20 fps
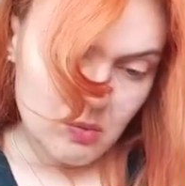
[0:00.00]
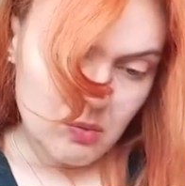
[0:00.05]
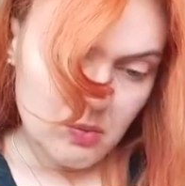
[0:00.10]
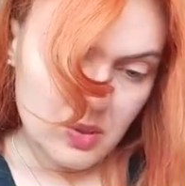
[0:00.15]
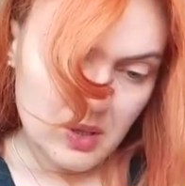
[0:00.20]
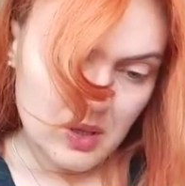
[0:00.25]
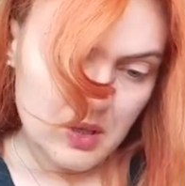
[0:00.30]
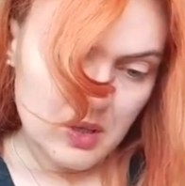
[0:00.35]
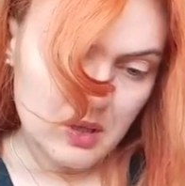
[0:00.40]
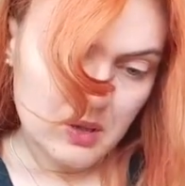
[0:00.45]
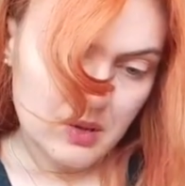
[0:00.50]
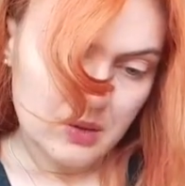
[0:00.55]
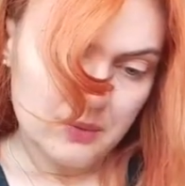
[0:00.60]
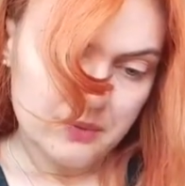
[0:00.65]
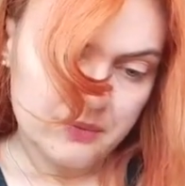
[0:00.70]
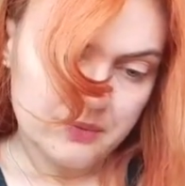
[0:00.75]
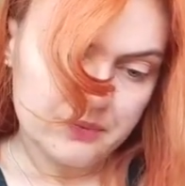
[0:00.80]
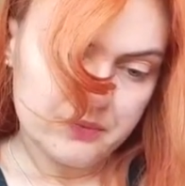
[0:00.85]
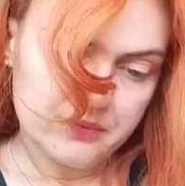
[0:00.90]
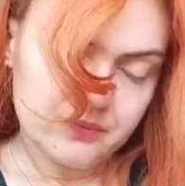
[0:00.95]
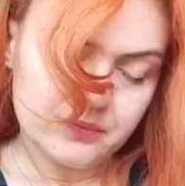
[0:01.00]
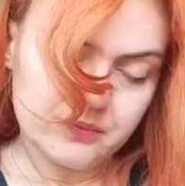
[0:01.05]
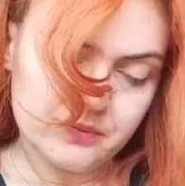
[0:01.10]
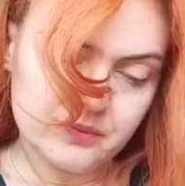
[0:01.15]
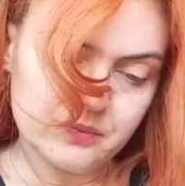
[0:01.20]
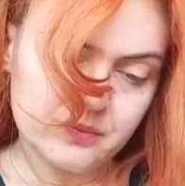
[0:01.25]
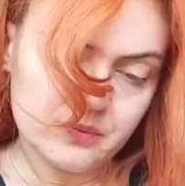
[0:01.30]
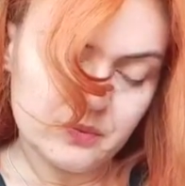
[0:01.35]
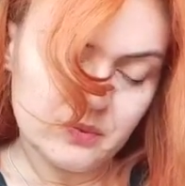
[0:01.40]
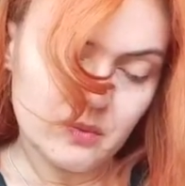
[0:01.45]
pin it
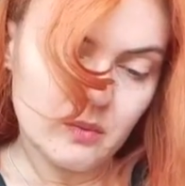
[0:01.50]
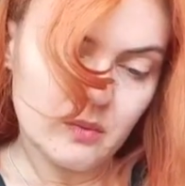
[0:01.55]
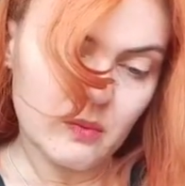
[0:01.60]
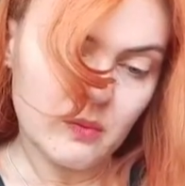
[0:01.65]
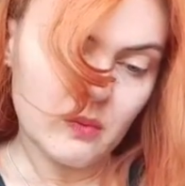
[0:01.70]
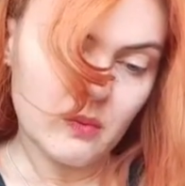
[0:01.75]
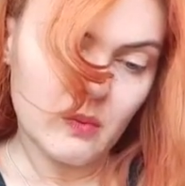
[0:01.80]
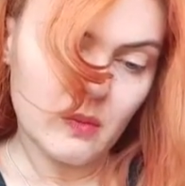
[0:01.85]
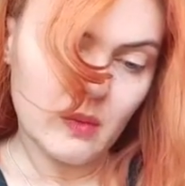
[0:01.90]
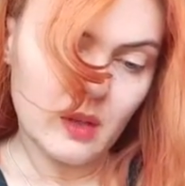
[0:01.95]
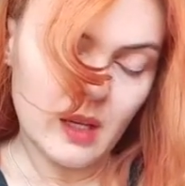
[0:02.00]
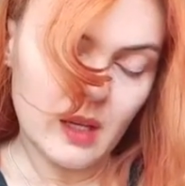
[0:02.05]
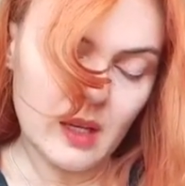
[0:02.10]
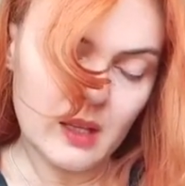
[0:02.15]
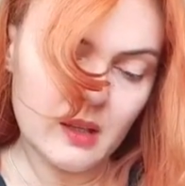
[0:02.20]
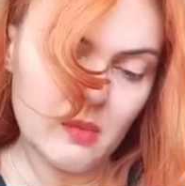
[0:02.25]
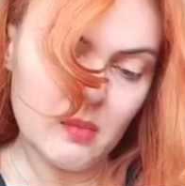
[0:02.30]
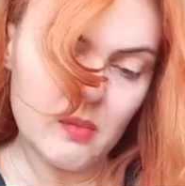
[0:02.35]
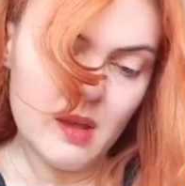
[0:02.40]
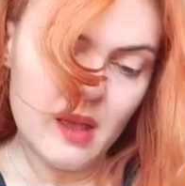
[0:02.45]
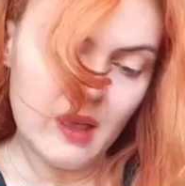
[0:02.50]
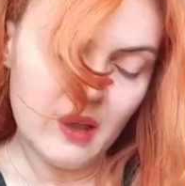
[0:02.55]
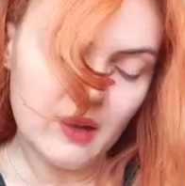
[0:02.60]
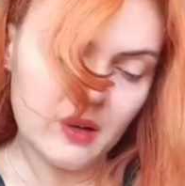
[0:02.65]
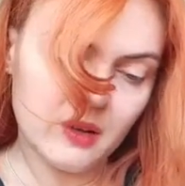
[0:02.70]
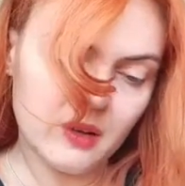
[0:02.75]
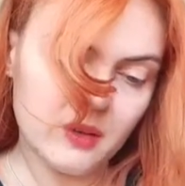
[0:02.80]
at the back